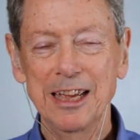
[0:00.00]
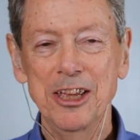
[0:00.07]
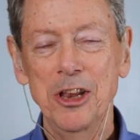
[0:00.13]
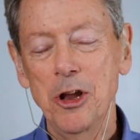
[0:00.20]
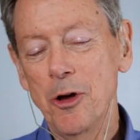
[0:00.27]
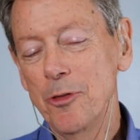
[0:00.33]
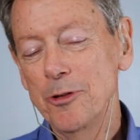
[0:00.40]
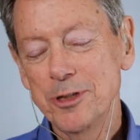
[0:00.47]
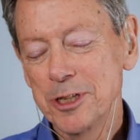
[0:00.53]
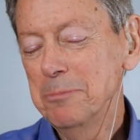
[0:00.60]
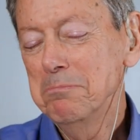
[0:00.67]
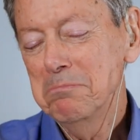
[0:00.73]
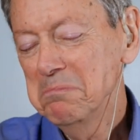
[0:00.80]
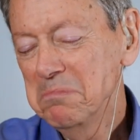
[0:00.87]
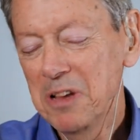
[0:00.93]
You know, there's
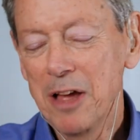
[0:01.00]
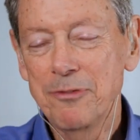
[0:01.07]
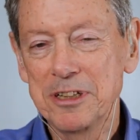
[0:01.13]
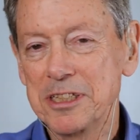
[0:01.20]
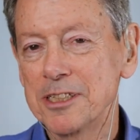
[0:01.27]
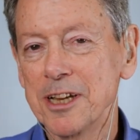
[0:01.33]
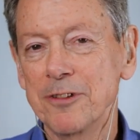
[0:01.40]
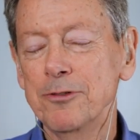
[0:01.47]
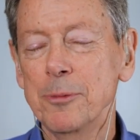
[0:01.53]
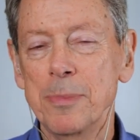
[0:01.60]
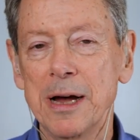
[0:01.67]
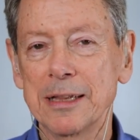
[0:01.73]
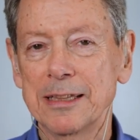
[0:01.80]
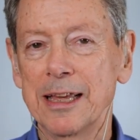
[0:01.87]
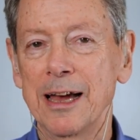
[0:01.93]
some lovely stuff
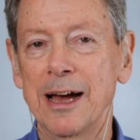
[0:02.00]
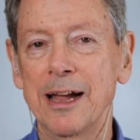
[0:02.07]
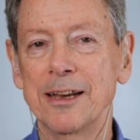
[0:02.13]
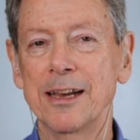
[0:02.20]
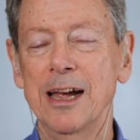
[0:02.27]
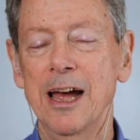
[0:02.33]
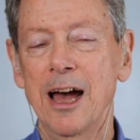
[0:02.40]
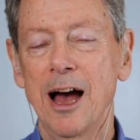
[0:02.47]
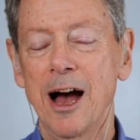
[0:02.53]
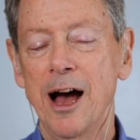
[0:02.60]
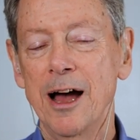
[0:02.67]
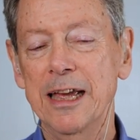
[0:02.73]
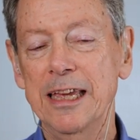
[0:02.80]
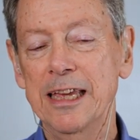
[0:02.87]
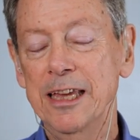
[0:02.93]
about that.
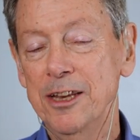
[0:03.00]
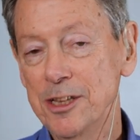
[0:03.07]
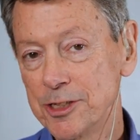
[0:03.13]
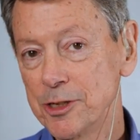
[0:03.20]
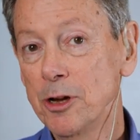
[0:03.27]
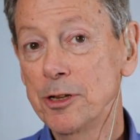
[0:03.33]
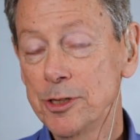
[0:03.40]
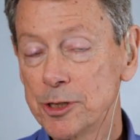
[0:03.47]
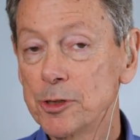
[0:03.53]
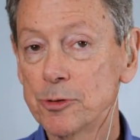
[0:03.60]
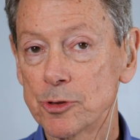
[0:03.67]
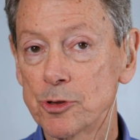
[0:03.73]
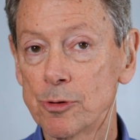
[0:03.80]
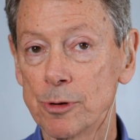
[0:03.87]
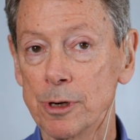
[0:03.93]
Uh, it is also
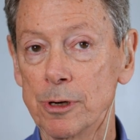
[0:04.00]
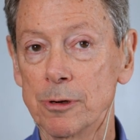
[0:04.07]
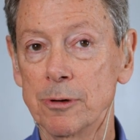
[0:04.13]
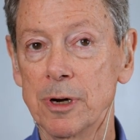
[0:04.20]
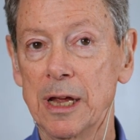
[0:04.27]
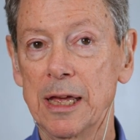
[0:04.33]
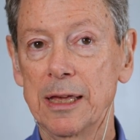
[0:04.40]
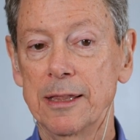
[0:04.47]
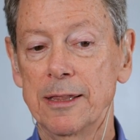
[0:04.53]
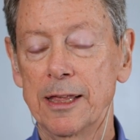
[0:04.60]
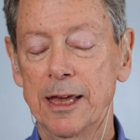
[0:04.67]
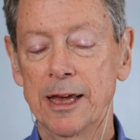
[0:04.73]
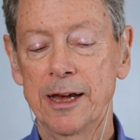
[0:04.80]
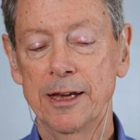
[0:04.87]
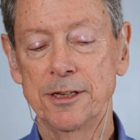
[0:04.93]
true
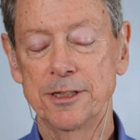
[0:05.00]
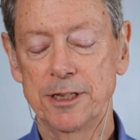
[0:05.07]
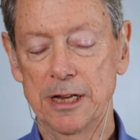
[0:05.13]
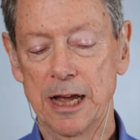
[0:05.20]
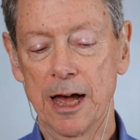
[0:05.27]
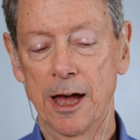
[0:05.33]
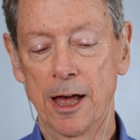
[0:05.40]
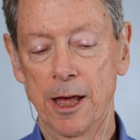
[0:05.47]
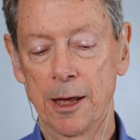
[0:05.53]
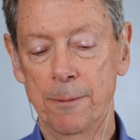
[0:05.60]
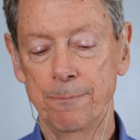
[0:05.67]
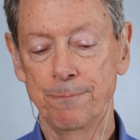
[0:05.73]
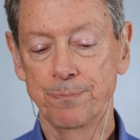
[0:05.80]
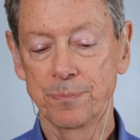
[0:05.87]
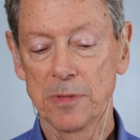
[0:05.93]
that
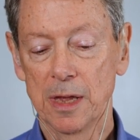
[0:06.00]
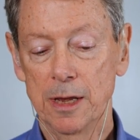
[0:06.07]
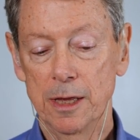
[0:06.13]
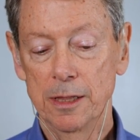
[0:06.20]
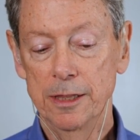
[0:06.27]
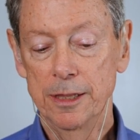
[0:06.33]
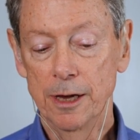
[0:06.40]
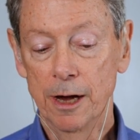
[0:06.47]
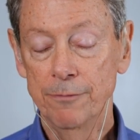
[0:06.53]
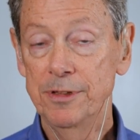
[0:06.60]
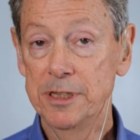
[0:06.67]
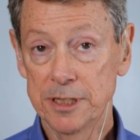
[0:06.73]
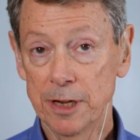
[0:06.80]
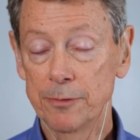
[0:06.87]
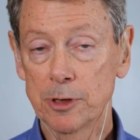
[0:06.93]
um, of
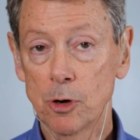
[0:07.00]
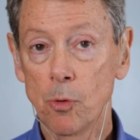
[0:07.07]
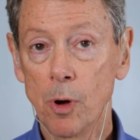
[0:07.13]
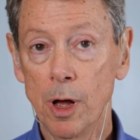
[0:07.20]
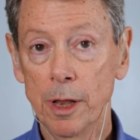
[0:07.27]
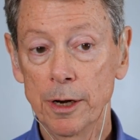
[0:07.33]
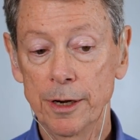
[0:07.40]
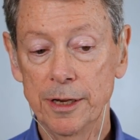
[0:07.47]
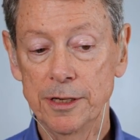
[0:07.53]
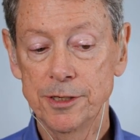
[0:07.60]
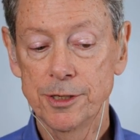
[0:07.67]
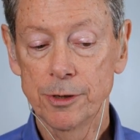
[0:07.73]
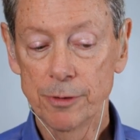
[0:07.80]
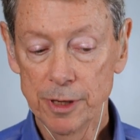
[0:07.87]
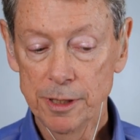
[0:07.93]
these seven
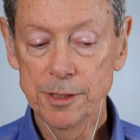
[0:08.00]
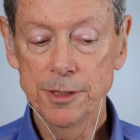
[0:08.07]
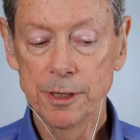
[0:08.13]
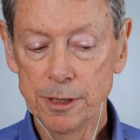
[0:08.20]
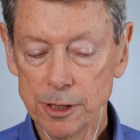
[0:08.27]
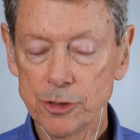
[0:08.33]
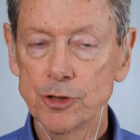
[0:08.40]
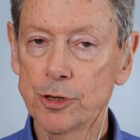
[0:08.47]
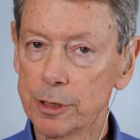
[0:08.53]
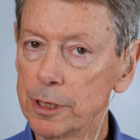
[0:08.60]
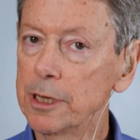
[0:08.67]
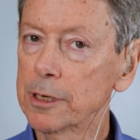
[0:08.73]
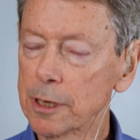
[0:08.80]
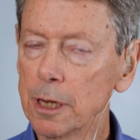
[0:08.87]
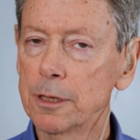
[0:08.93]
qualities, there is
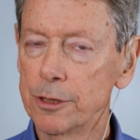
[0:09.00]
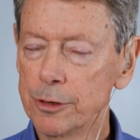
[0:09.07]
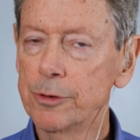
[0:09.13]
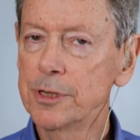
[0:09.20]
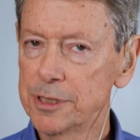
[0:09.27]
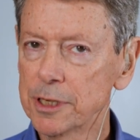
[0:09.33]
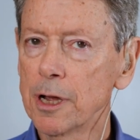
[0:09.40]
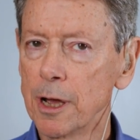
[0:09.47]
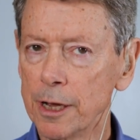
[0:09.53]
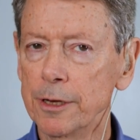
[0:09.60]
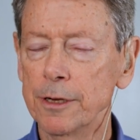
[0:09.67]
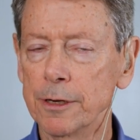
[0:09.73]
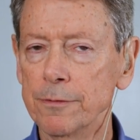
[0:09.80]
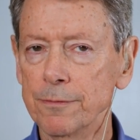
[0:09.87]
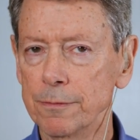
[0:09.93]
initially a, there is a
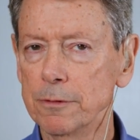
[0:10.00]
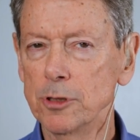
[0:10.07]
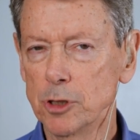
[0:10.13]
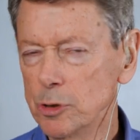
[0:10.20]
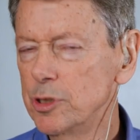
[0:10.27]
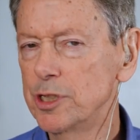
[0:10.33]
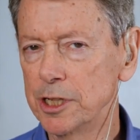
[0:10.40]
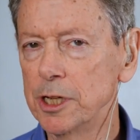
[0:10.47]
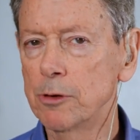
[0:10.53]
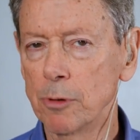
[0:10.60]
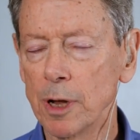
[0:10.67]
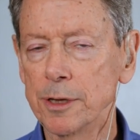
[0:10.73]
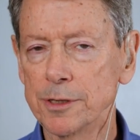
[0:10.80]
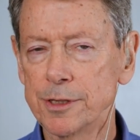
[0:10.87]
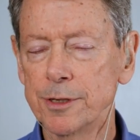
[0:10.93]
kind of loose
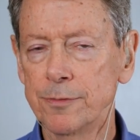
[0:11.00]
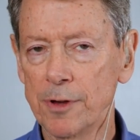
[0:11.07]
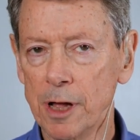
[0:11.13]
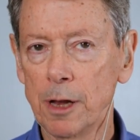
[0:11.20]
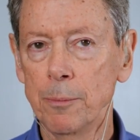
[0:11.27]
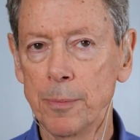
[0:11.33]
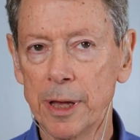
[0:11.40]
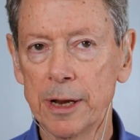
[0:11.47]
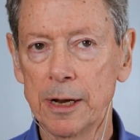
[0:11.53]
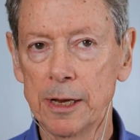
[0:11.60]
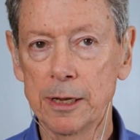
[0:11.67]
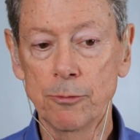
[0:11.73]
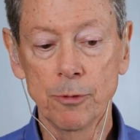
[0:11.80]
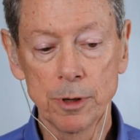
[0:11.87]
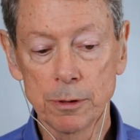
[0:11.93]
sequence
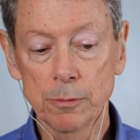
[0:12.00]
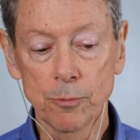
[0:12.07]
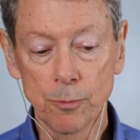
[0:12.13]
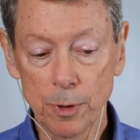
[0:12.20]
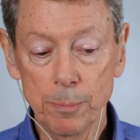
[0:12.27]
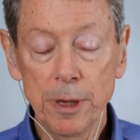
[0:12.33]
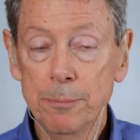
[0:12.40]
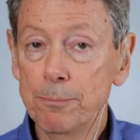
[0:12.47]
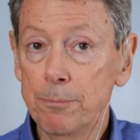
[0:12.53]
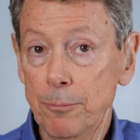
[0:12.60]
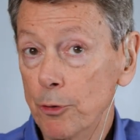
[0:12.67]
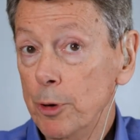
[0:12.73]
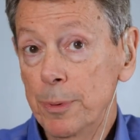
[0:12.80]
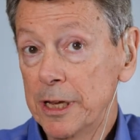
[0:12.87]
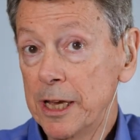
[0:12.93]
developmentally where we been
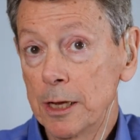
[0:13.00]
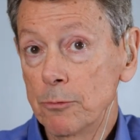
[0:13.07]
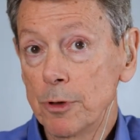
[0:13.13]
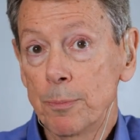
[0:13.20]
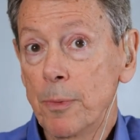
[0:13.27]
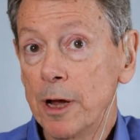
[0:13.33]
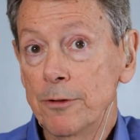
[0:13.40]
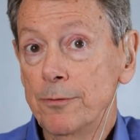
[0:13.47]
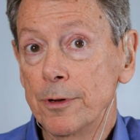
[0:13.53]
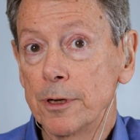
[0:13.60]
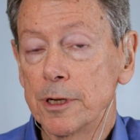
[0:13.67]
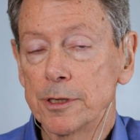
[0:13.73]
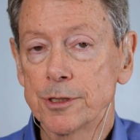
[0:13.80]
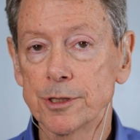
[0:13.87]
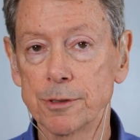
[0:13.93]
we begin with
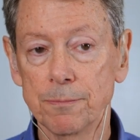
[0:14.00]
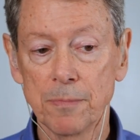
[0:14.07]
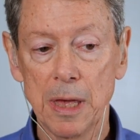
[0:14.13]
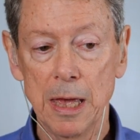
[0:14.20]
mindfulness,